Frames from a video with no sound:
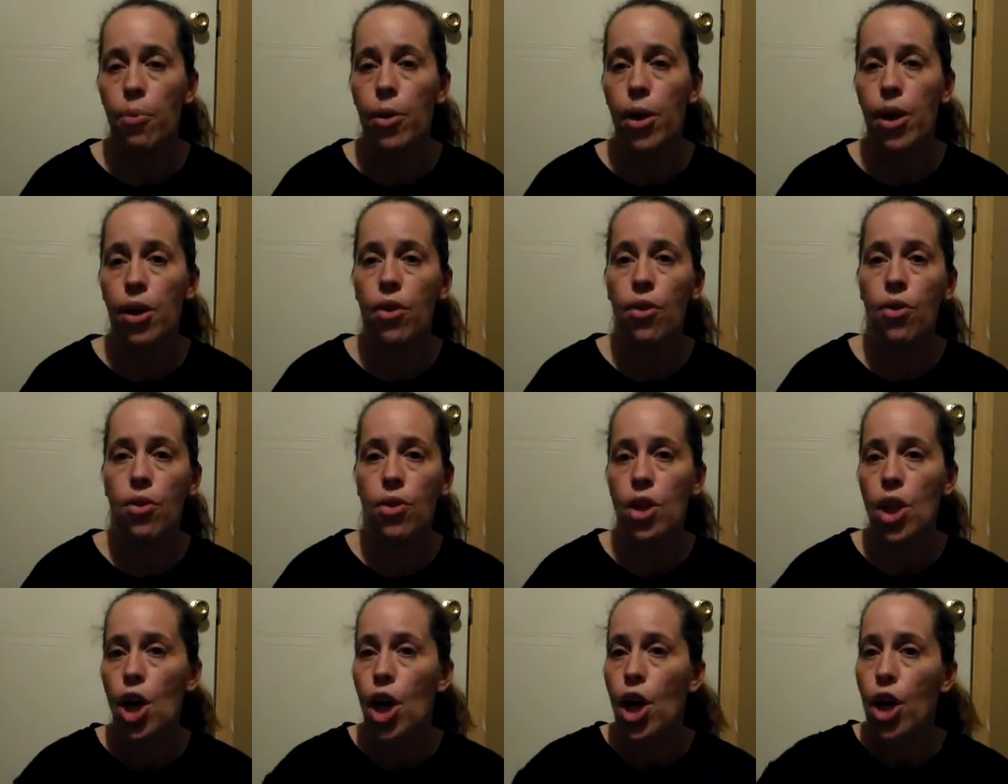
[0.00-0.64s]
from
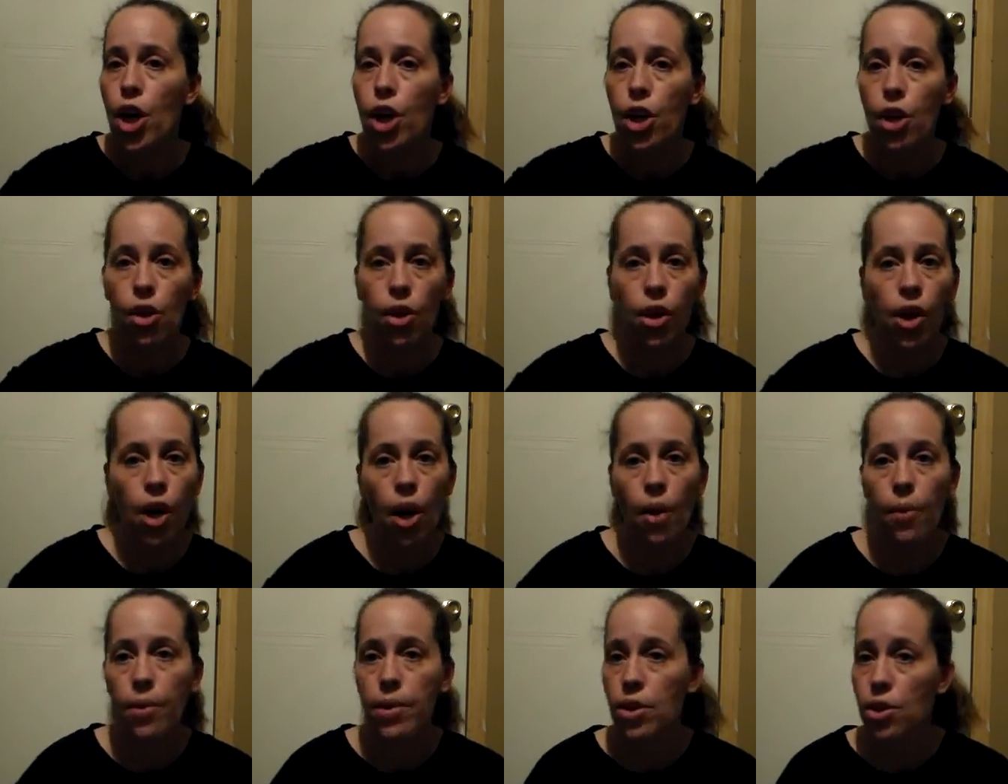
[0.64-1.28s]
readers
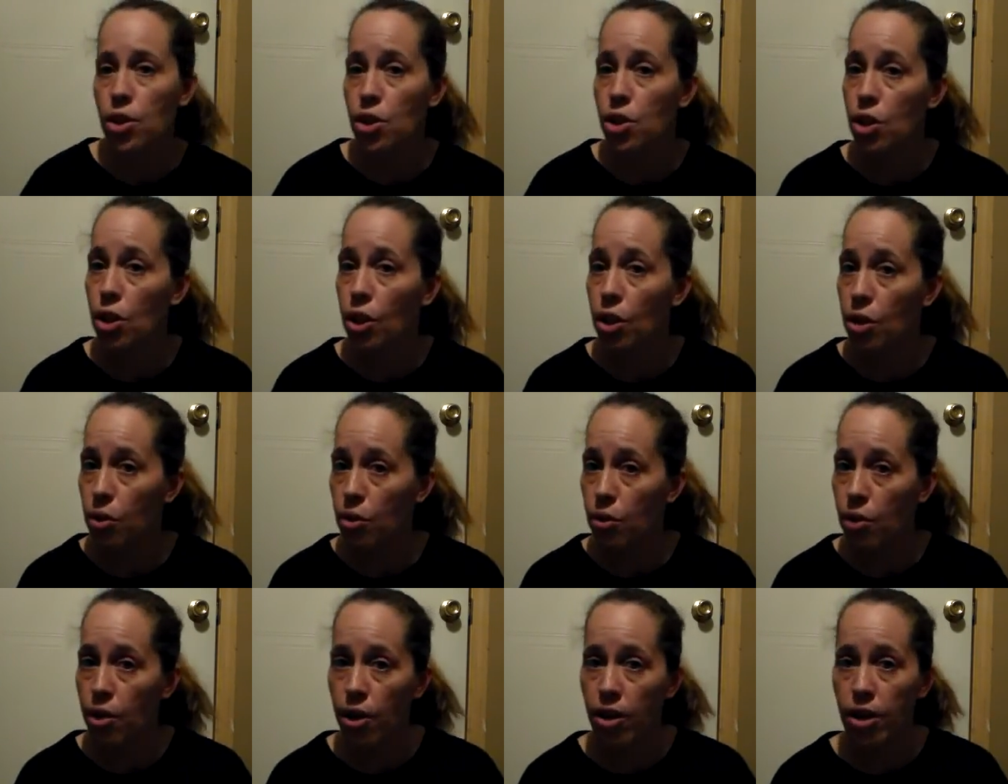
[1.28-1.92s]
you can always
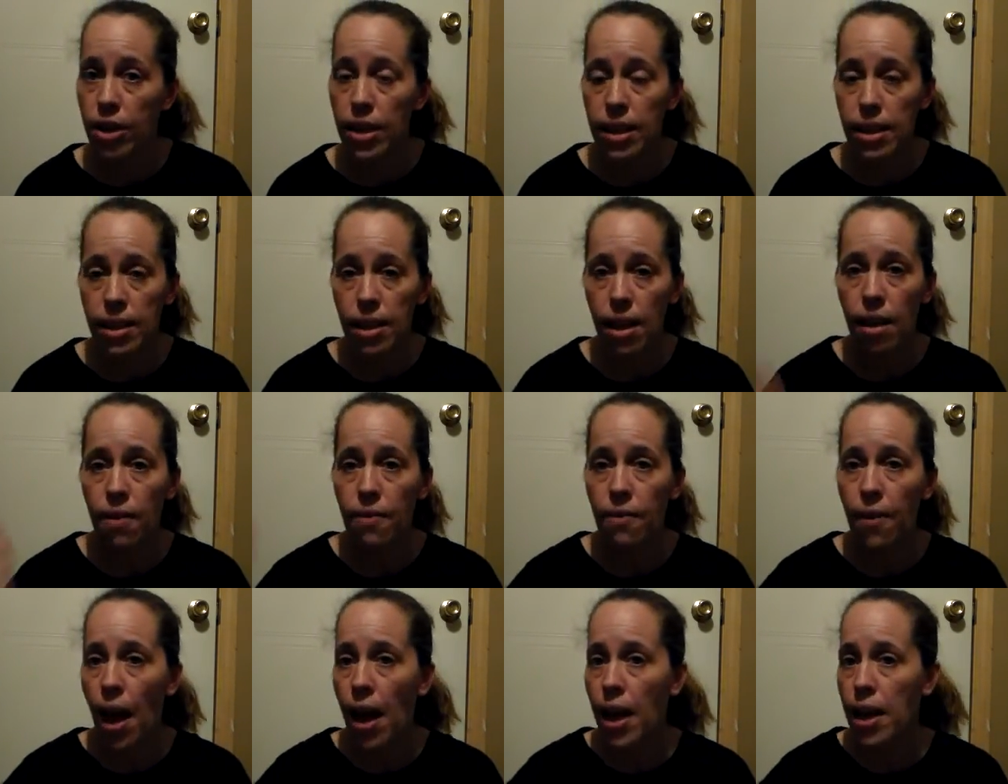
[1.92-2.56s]
just look through there
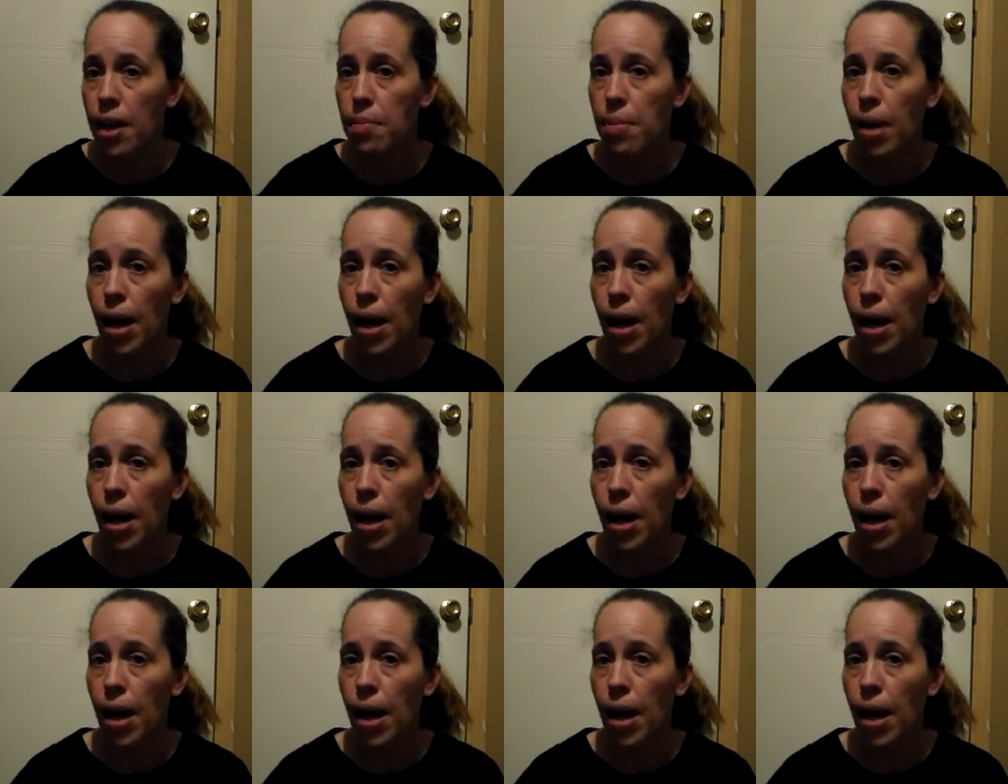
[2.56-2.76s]
and see if